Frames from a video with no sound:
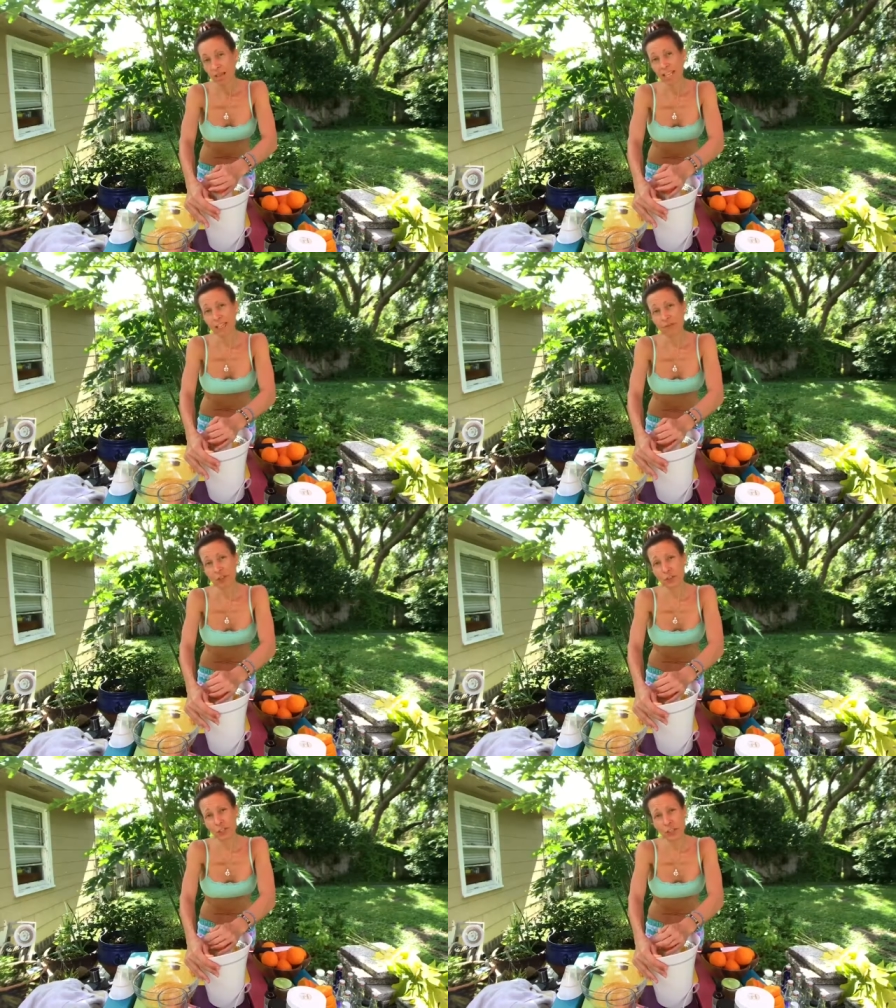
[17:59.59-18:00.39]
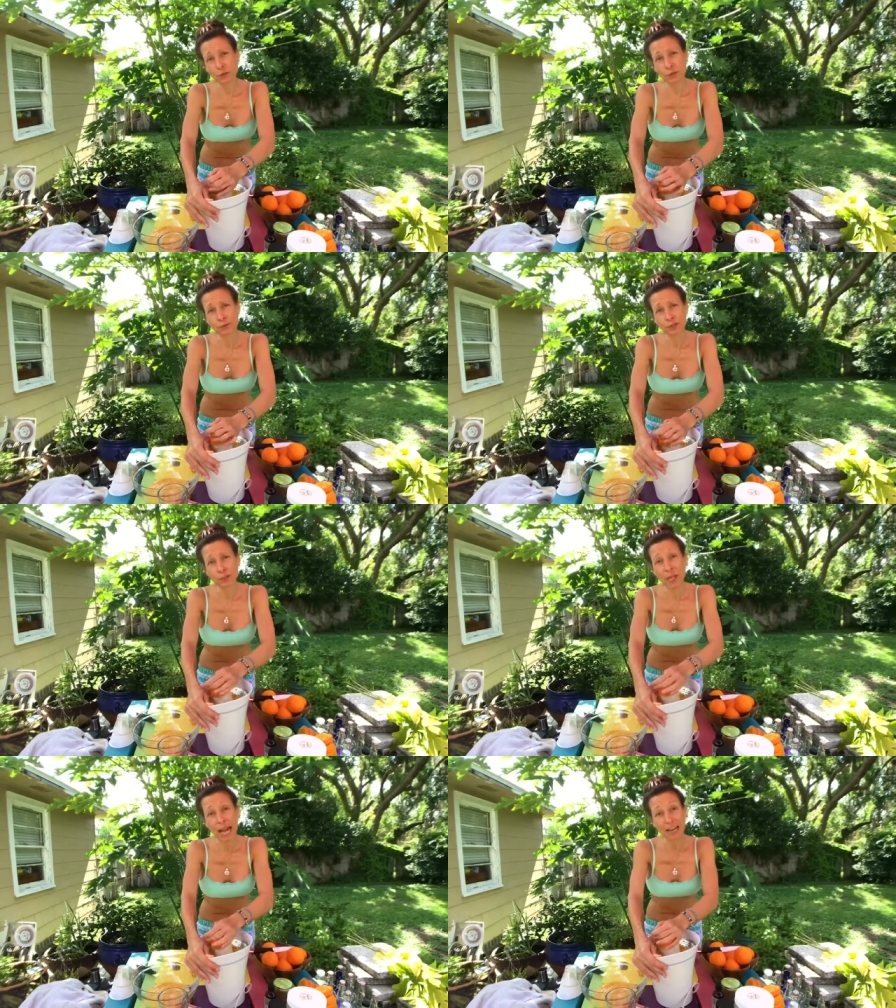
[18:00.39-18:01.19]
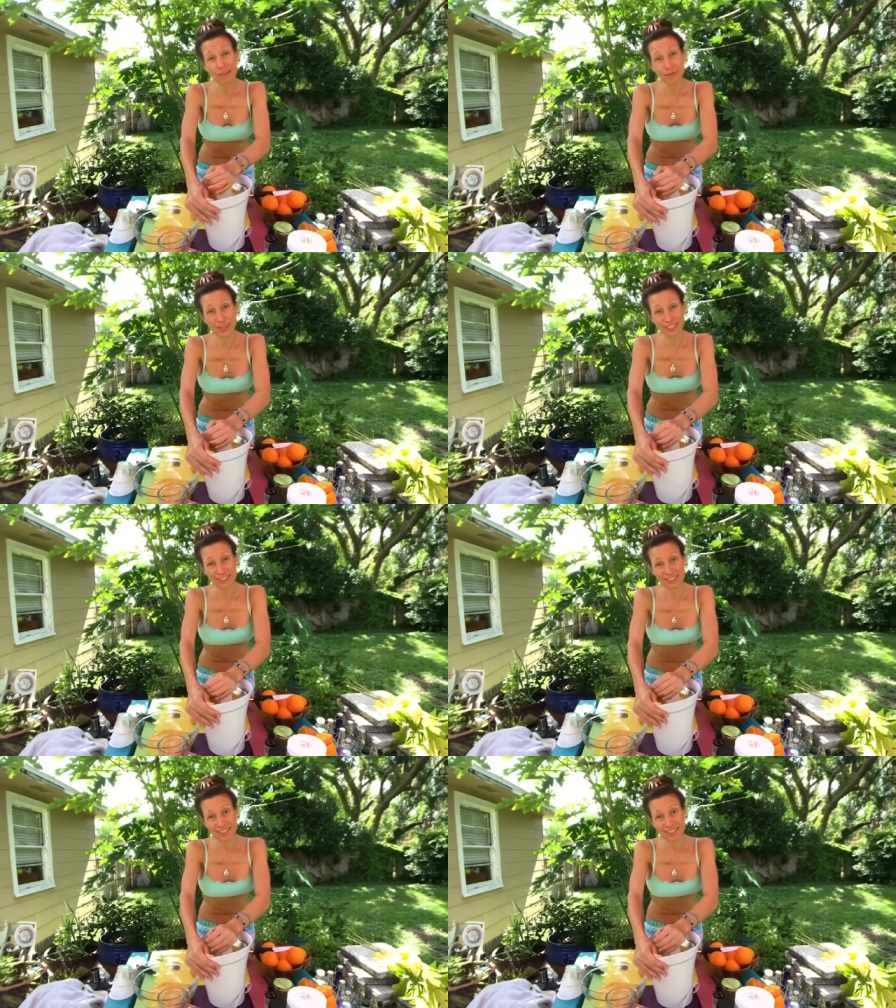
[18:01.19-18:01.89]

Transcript: And if you do, do you have one?